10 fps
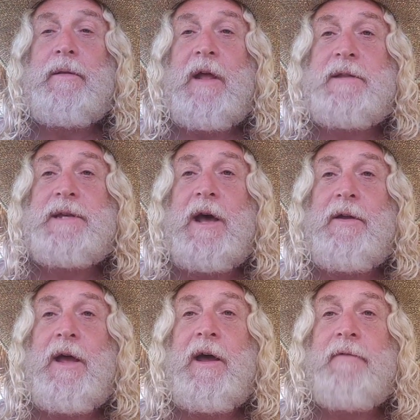That's how
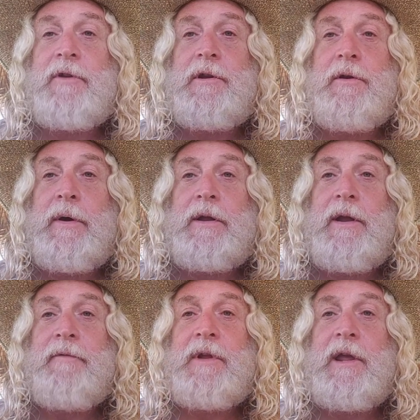you have to do it.
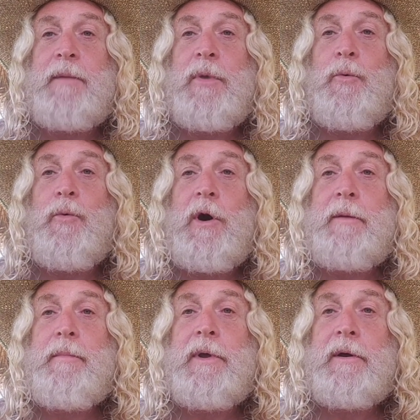You have to keep a
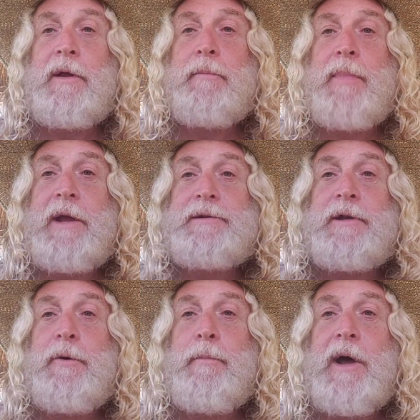1 million
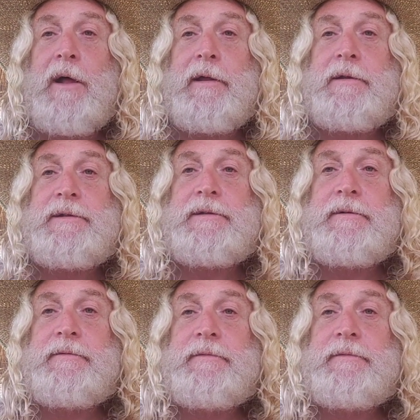peso balance